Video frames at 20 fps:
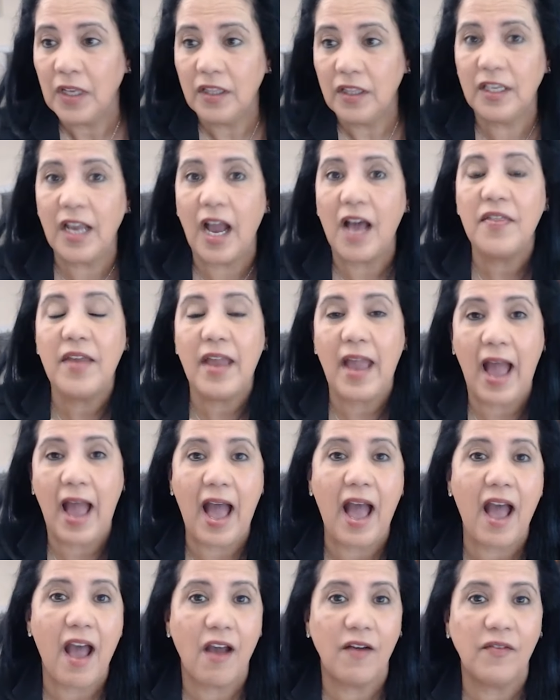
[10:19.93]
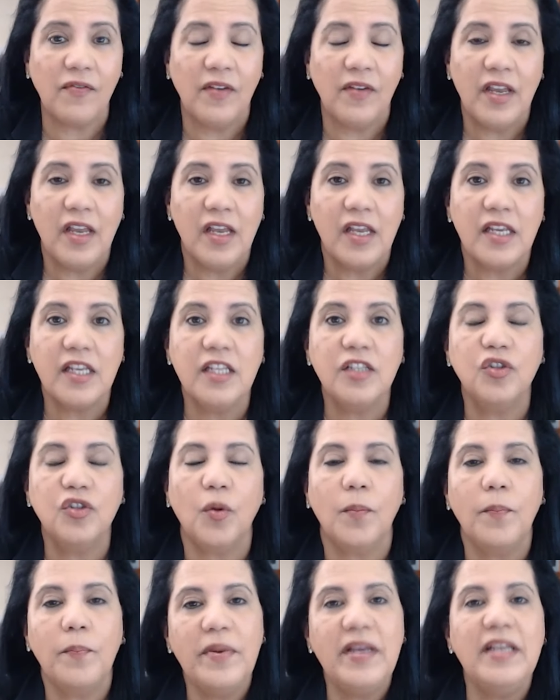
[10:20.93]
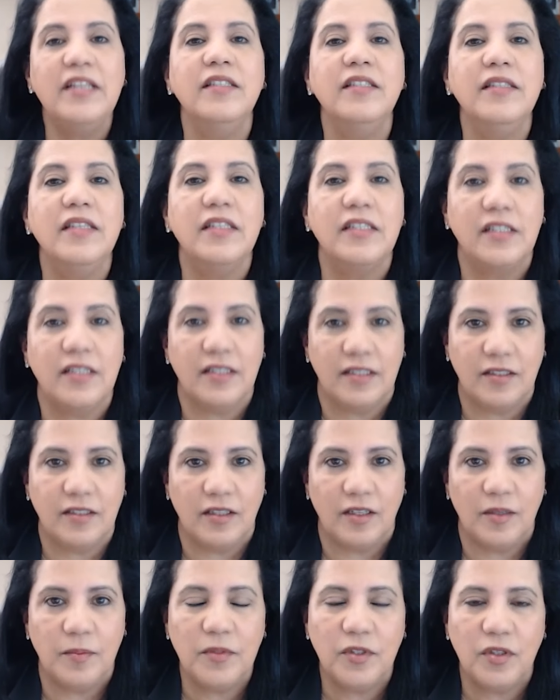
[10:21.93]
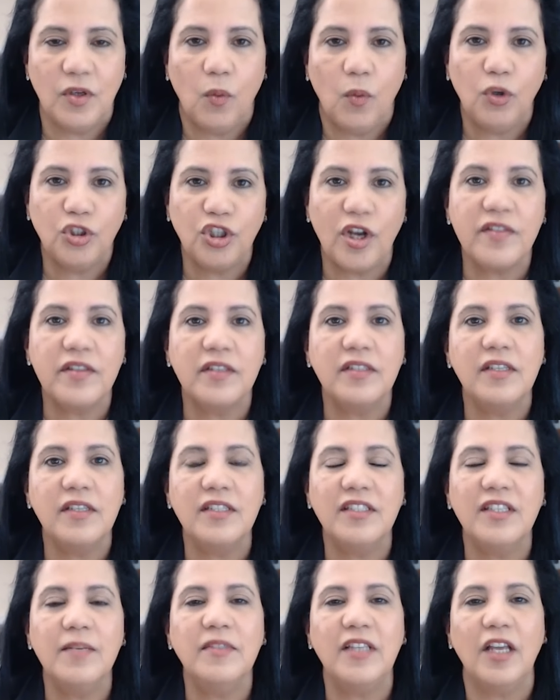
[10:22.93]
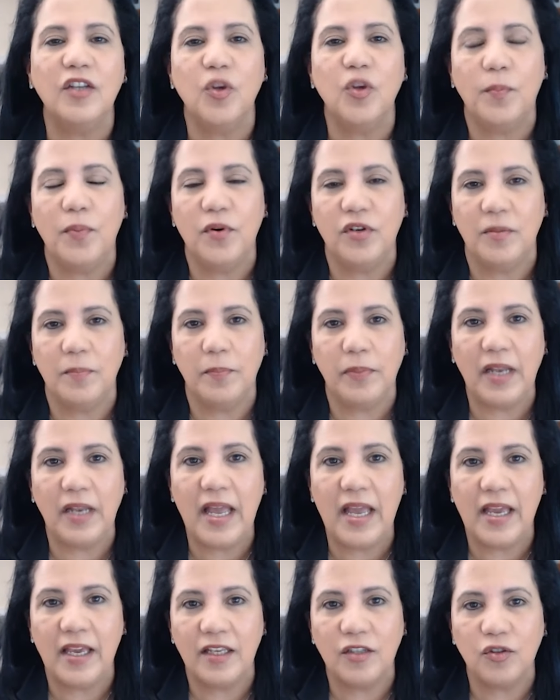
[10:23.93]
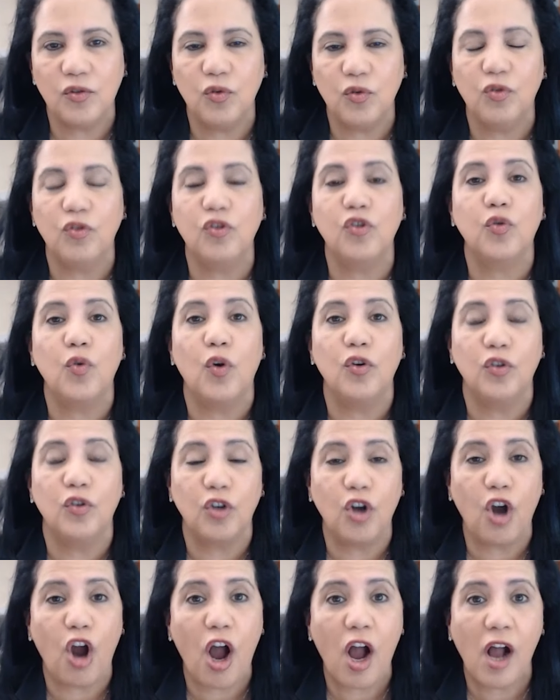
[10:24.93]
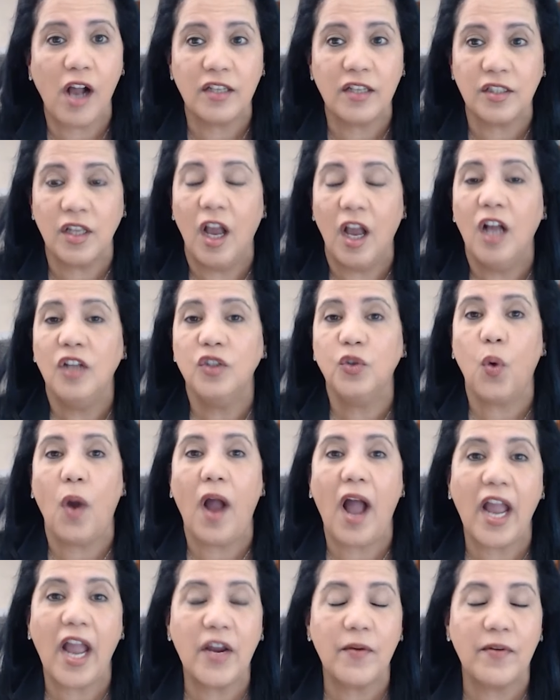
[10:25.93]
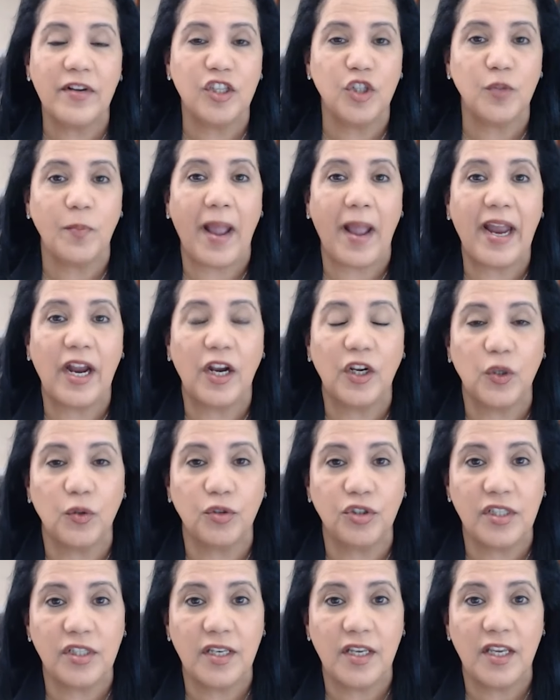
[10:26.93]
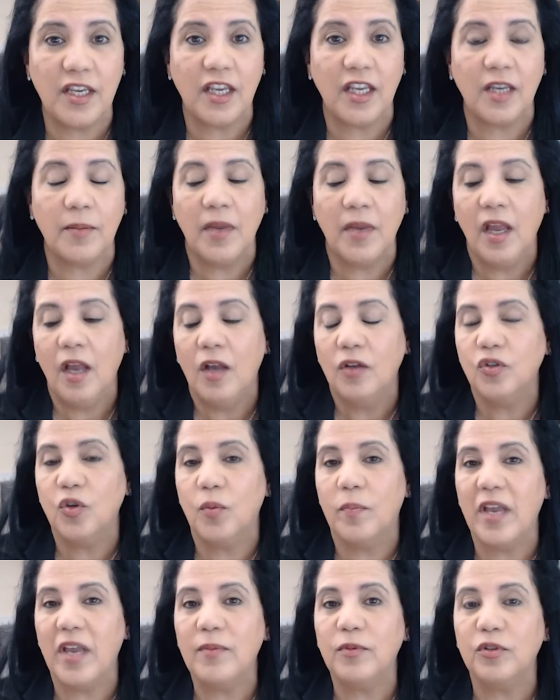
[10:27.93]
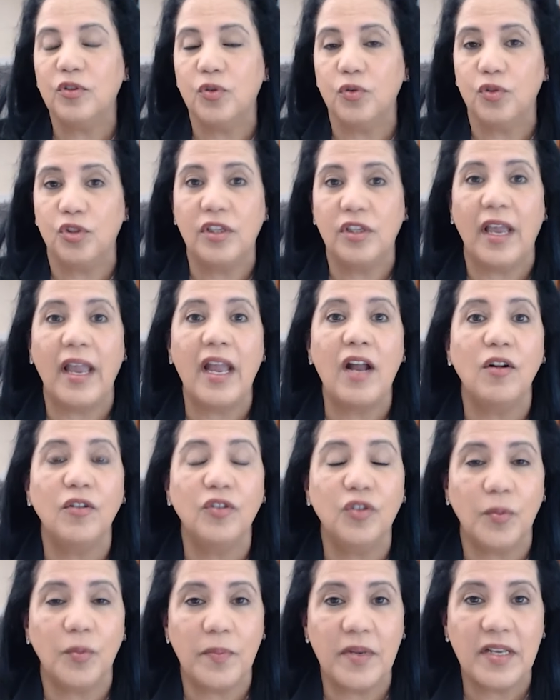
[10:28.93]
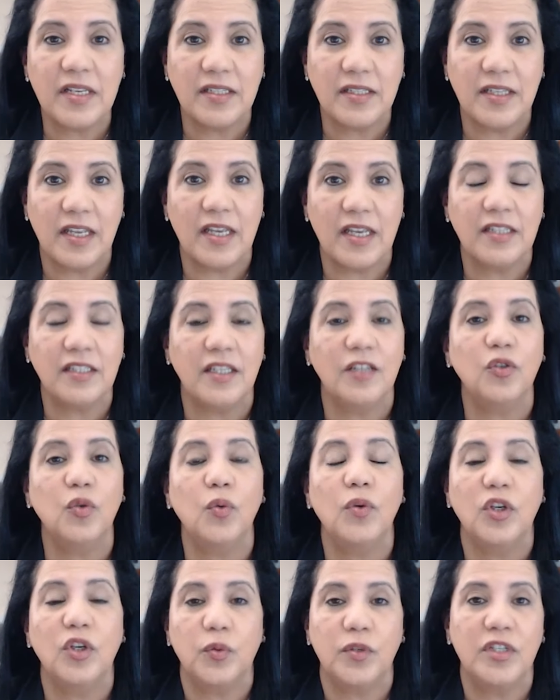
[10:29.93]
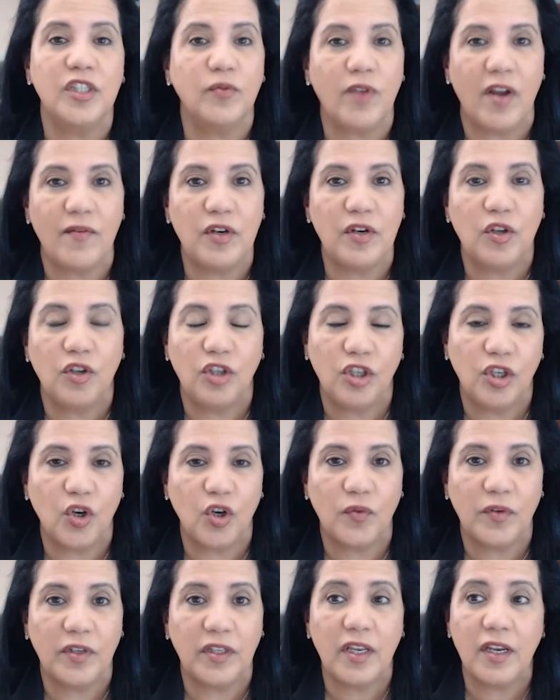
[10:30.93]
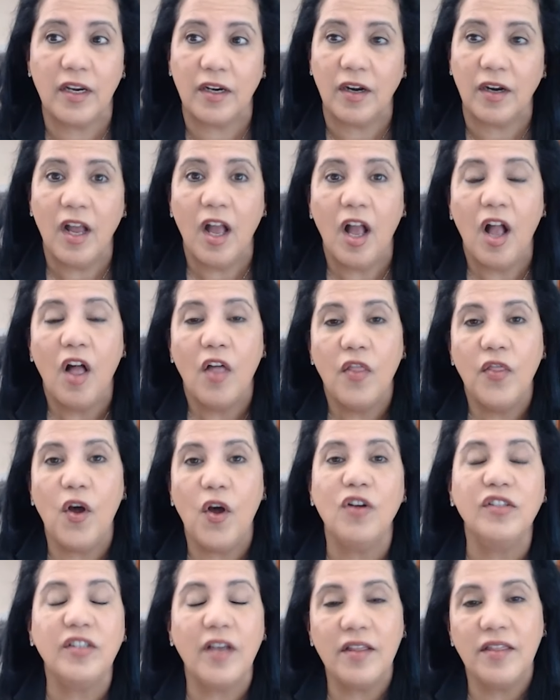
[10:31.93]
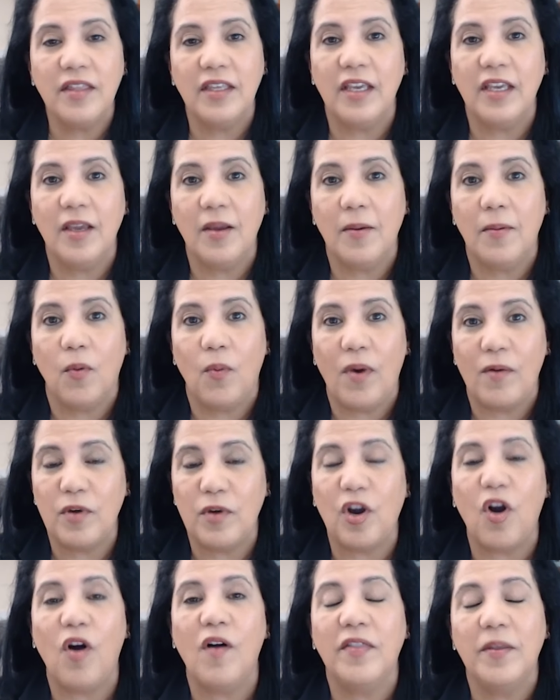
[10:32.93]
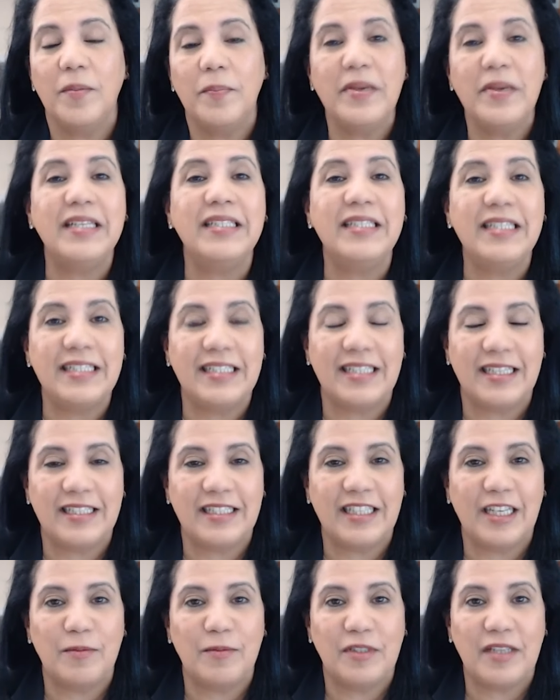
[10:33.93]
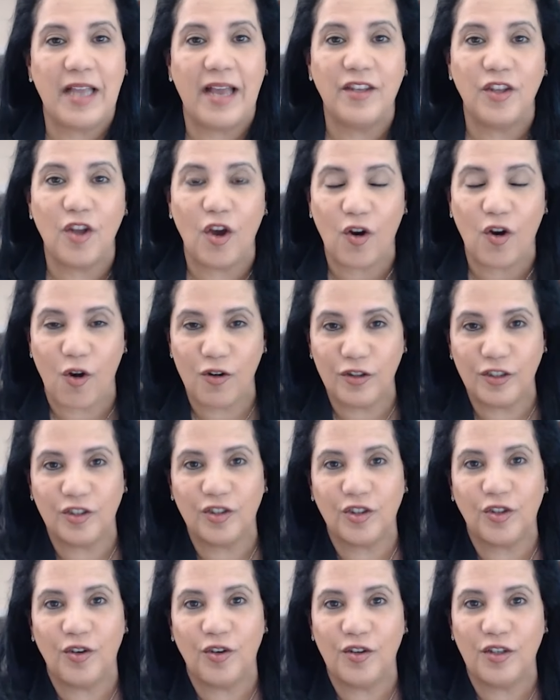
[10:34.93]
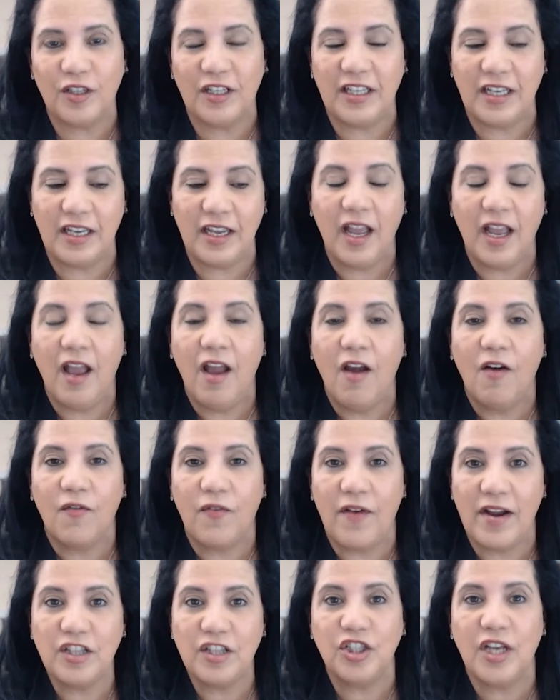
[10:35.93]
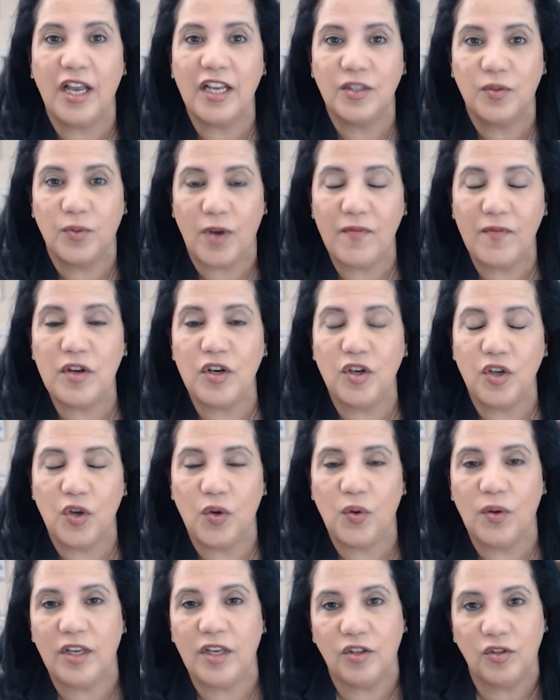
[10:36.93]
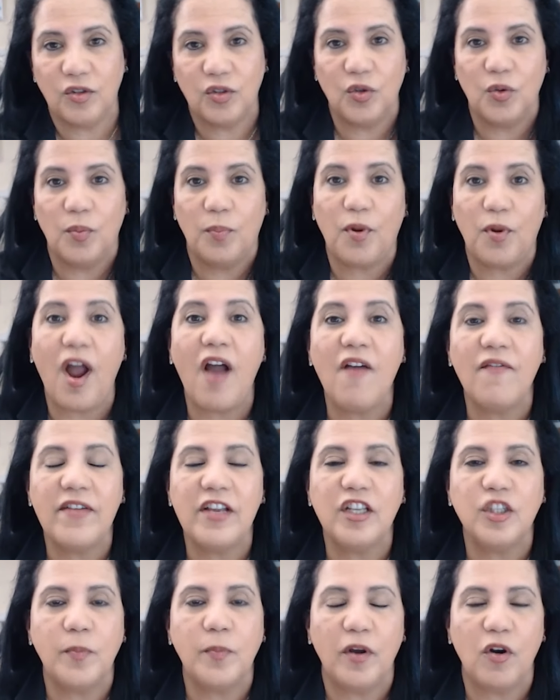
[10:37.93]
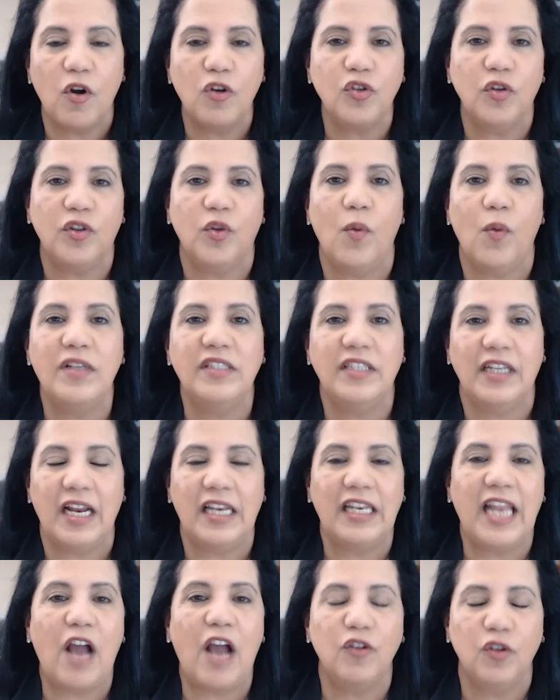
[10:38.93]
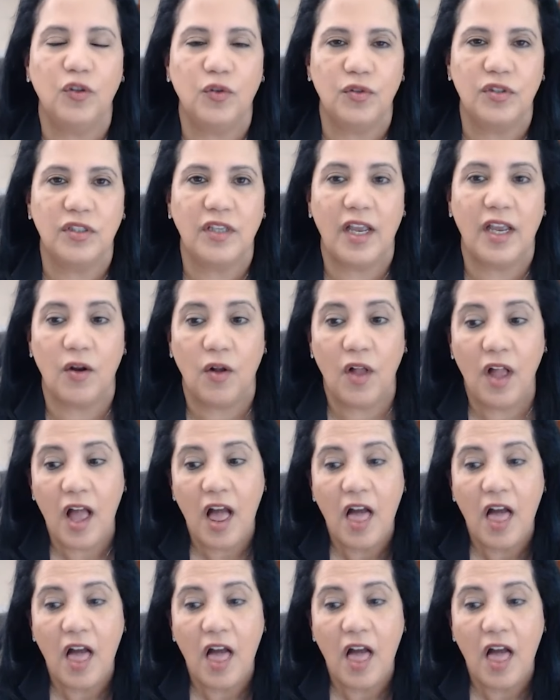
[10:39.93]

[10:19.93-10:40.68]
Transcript: The other half is your business systems, which are the systems that you put in place to control your cost, to hire and inspire your team, to be able to scale your business and to increase revenue year over year. Those are the what we call the business systems that not only turn the franchise revenue into profits, but also the ones that allow you to scale.